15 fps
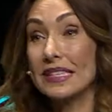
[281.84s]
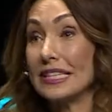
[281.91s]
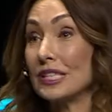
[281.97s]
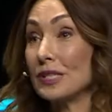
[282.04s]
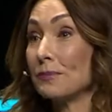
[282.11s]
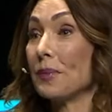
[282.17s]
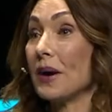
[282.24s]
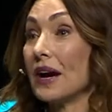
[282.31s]

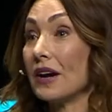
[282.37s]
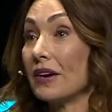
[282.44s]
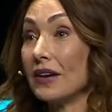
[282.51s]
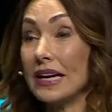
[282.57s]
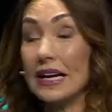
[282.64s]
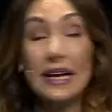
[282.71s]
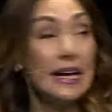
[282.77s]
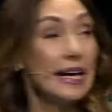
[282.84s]

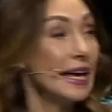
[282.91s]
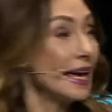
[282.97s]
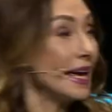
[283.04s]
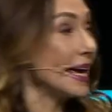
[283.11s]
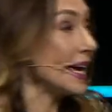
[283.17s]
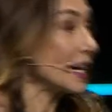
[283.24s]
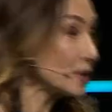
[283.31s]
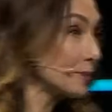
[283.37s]
inspiring,
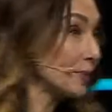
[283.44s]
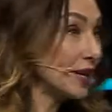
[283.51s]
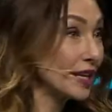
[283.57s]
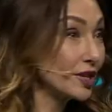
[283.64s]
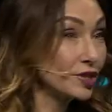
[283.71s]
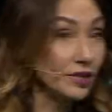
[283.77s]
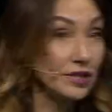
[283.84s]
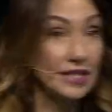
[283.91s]

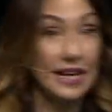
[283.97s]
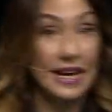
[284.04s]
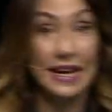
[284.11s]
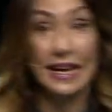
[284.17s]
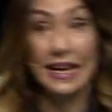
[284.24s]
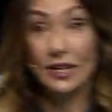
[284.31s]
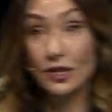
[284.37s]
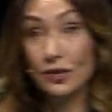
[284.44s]
exponential
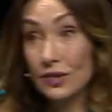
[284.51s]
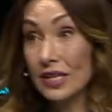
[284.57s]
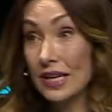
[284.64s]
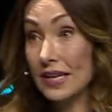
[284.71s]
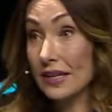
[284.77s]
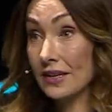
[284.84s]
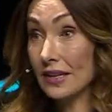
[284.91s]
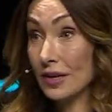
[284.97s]
day and do
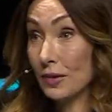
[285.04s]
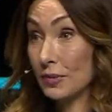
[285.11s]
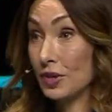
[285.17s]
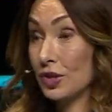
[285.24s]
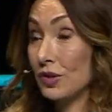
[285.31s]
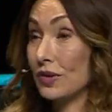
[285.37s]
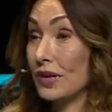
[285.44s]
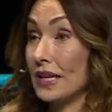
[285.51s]
take the
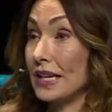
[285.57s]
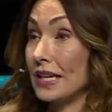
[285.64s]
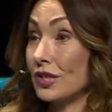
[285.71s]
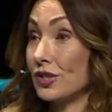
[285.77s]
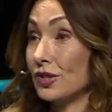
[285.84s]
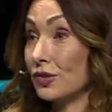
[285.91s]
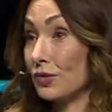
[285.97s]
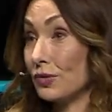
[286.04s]
opportunity
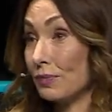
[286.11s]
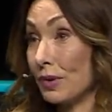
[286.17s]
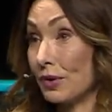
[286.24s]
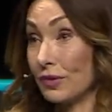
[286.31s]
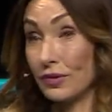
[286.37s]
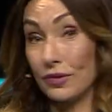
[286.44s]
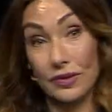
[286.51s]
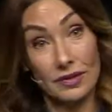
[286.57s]
to
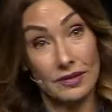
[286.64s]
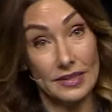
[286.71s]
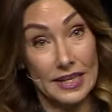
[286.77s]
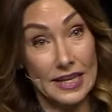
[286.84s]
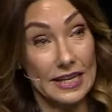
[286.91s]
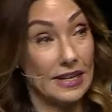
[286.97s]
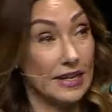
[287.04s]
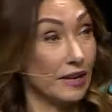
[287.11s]
both
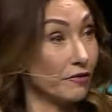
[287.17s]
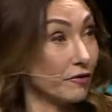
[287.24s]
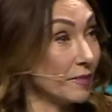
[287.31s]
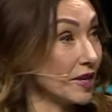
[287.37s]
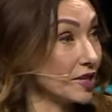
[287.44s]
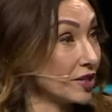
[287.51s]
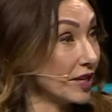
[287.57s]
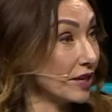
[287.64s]
take in the
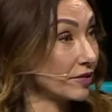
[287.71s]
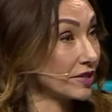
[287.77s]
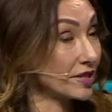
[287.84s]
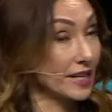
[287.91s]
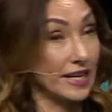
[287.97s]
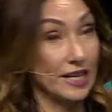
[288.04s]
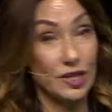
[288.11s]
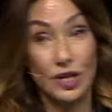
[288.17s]
information here on
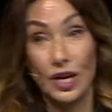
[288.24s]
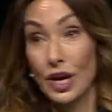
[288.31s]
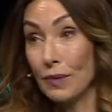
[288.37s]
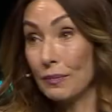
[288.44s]
stage,